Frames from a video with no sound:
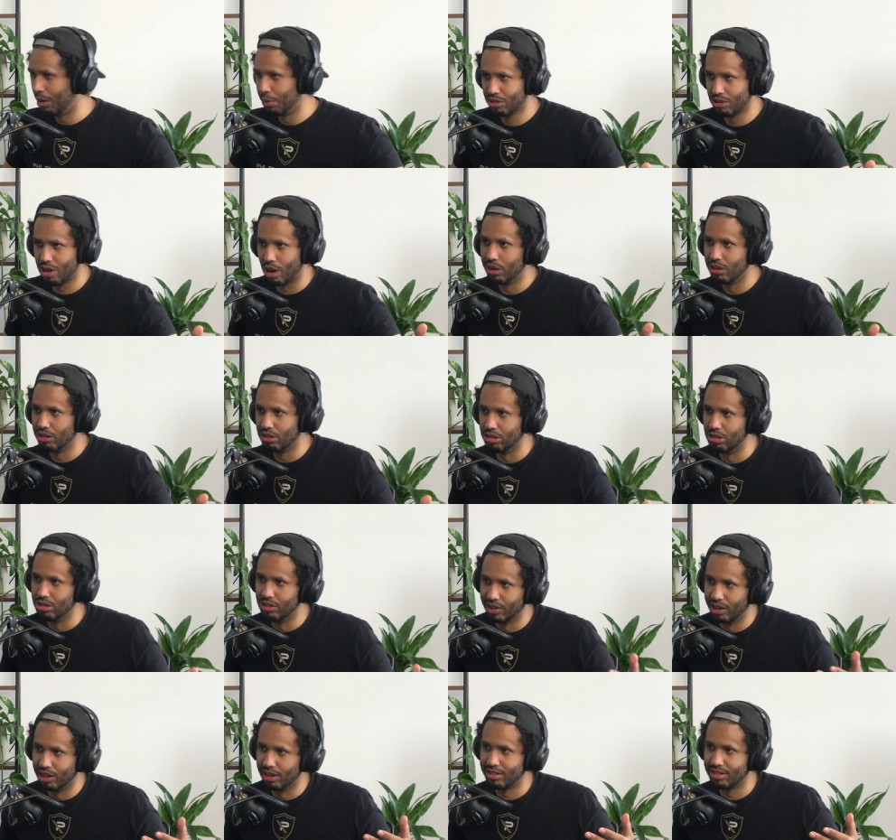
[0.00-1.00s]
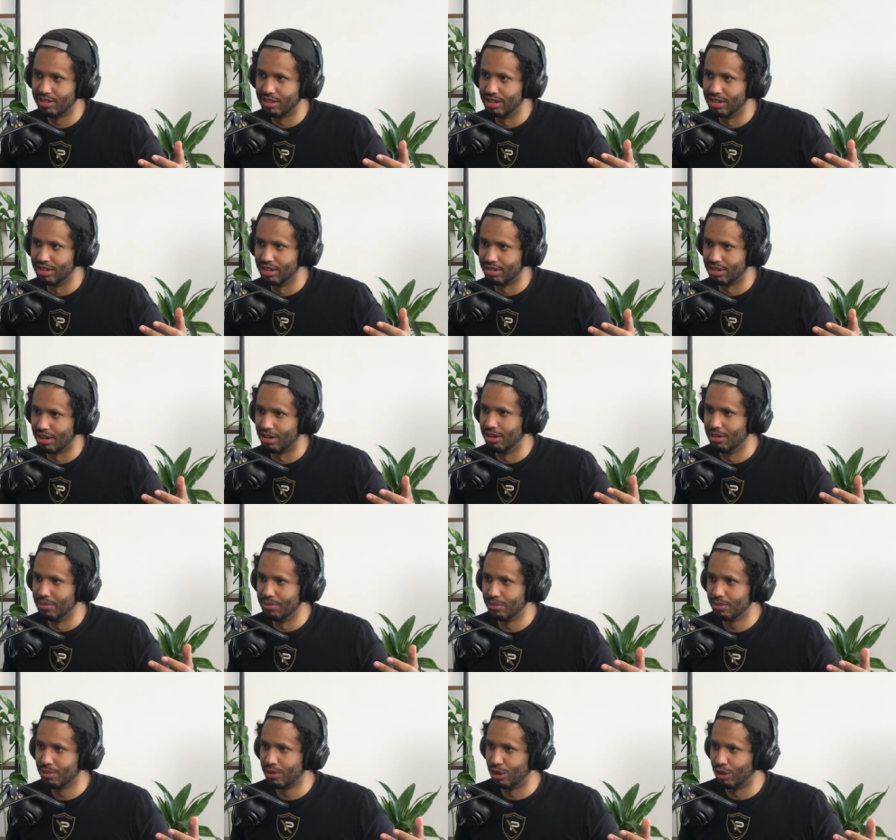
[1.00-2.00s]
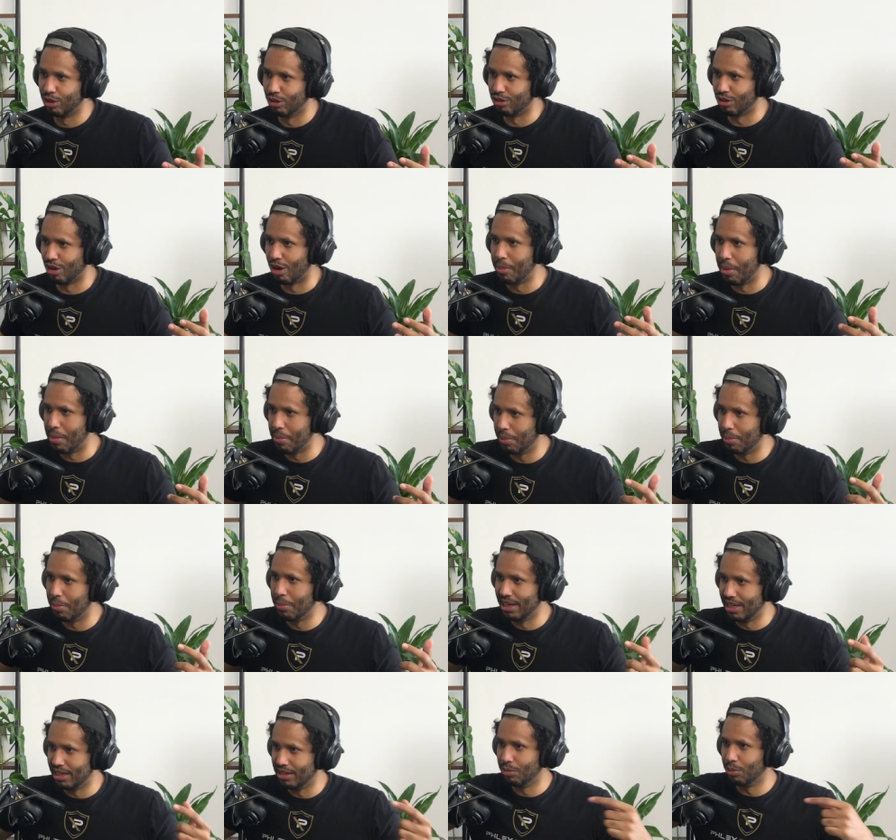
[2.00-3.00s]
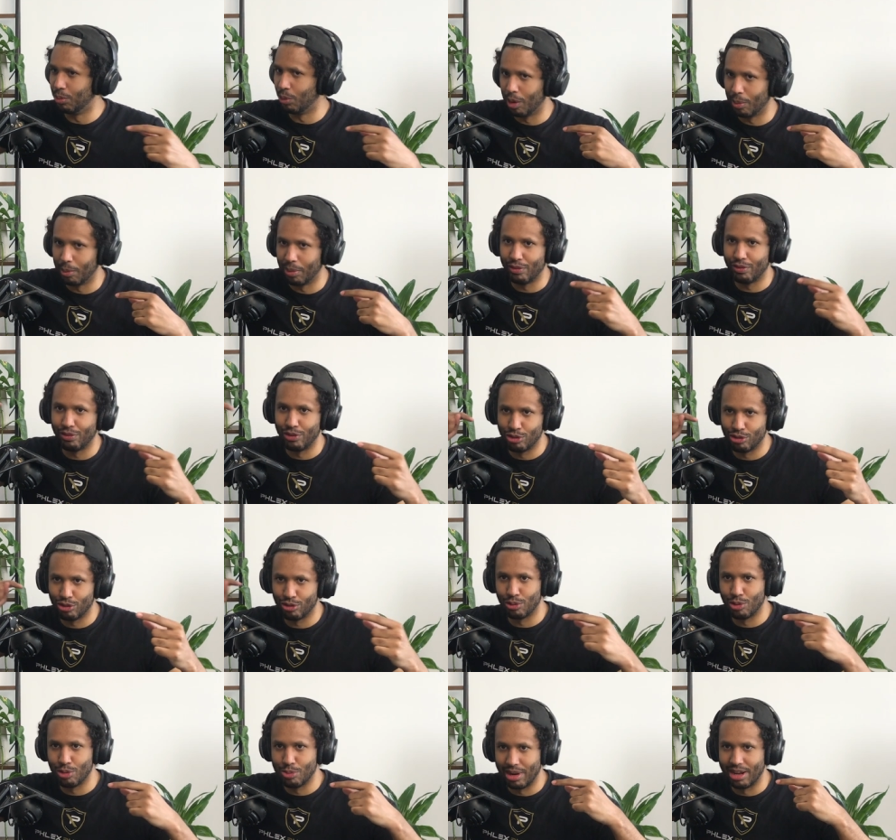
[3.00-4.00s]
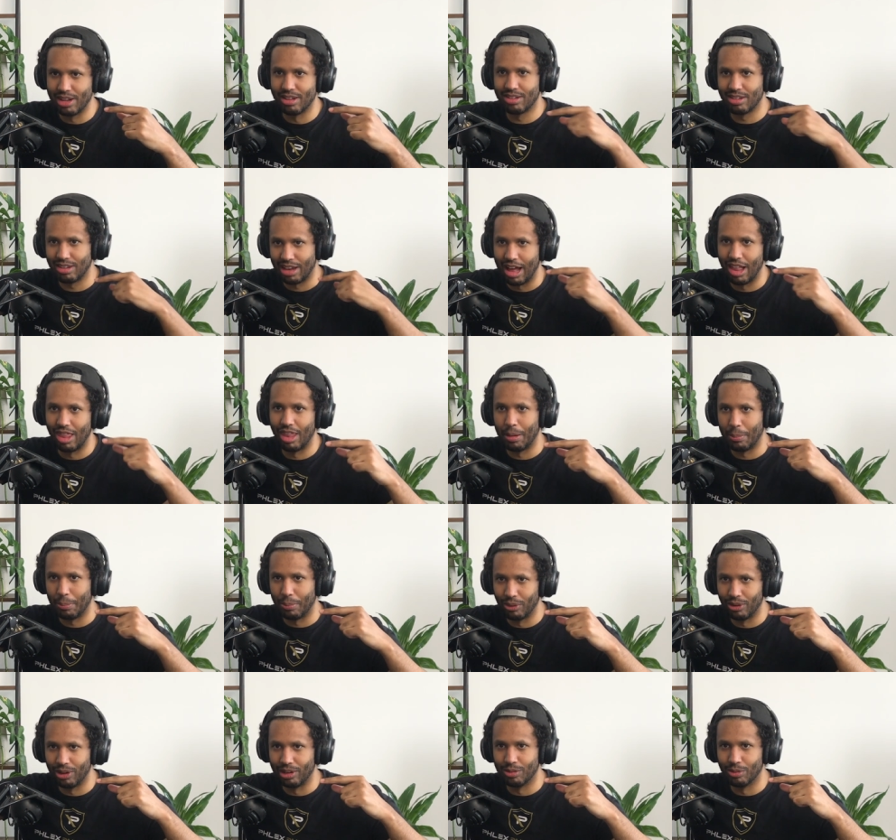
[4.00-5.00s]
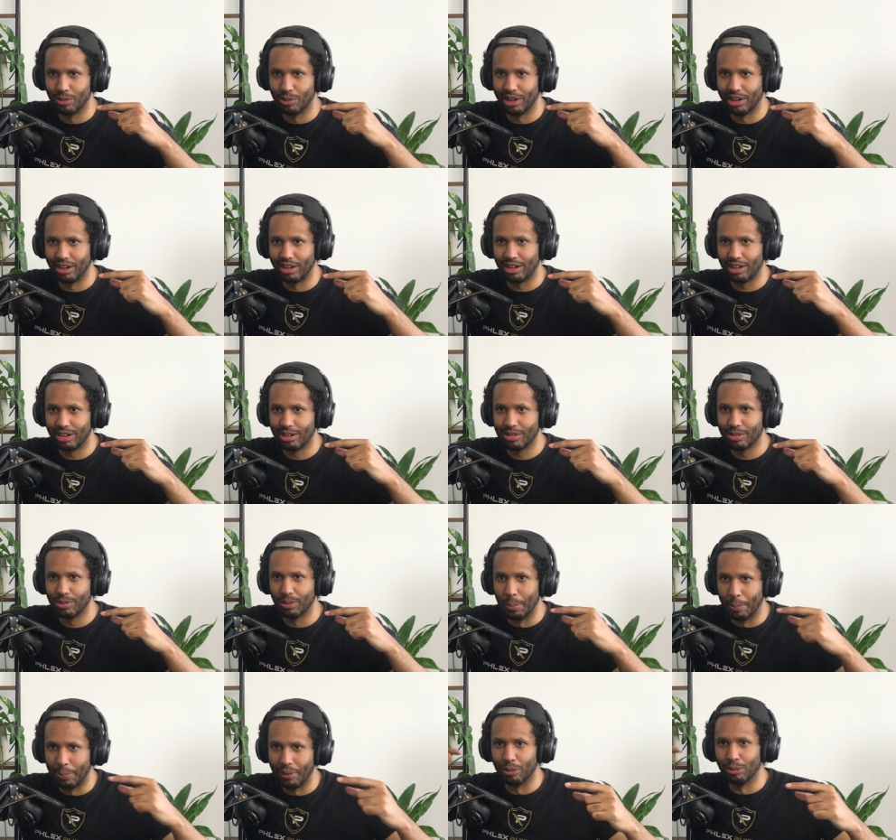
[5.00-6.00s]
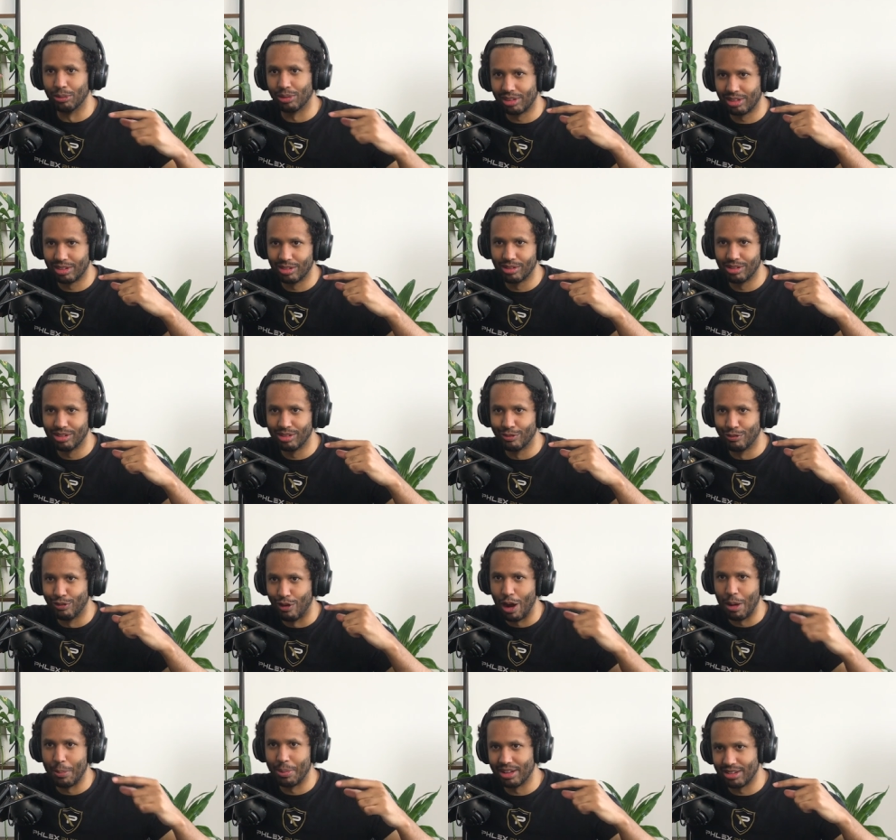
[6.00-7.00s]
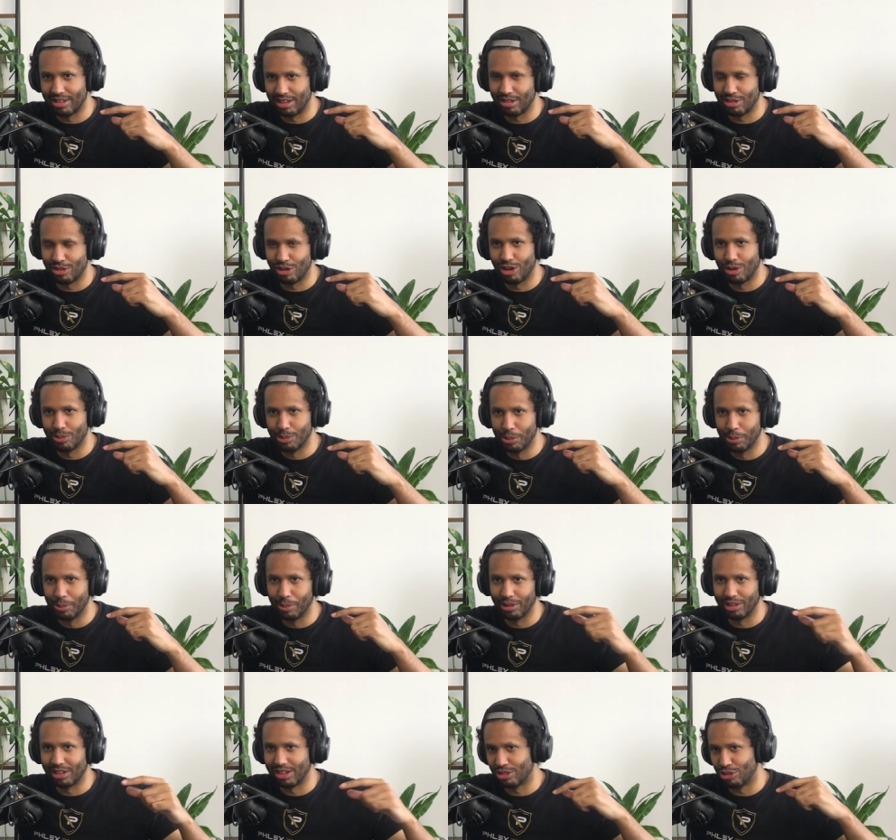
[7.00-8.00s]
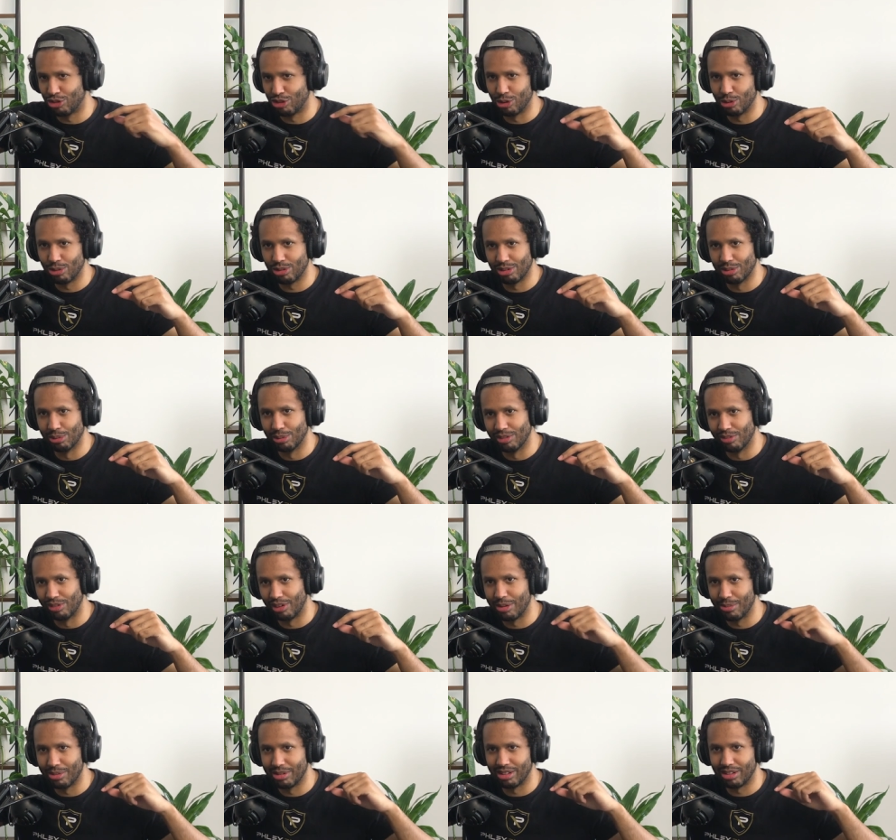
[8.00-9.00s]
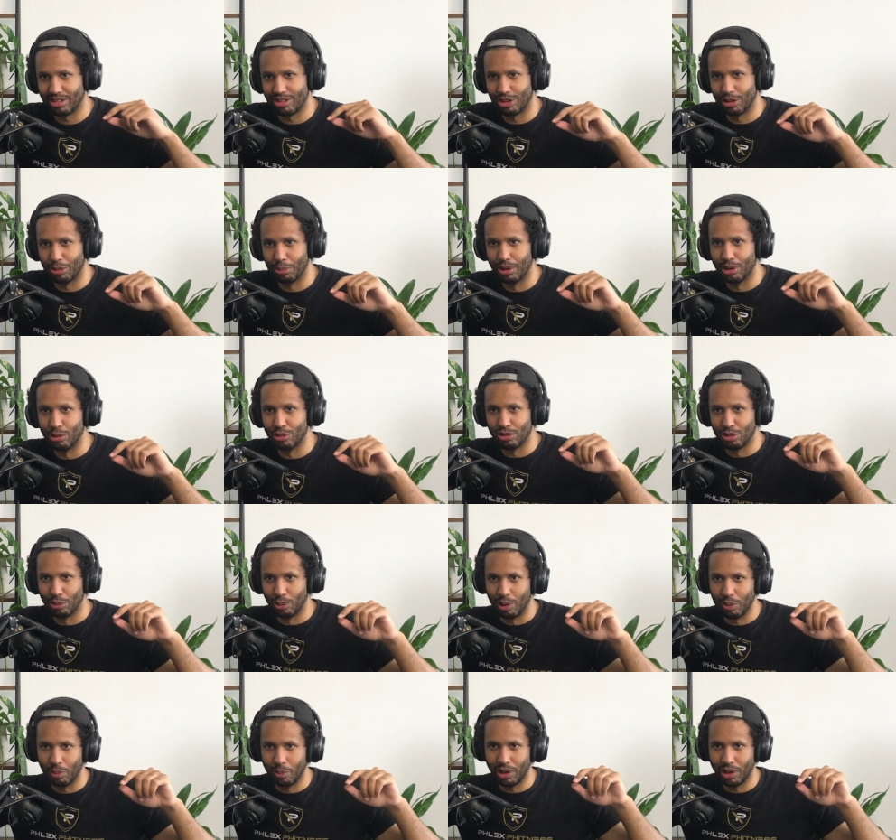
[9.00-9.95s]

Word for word: was Lion? going to university at the time, because I remember me and one of my future roommates at that point were like, we're both vibing to that song. We were both, that's jokes, or we're vibing to that song. But it was the one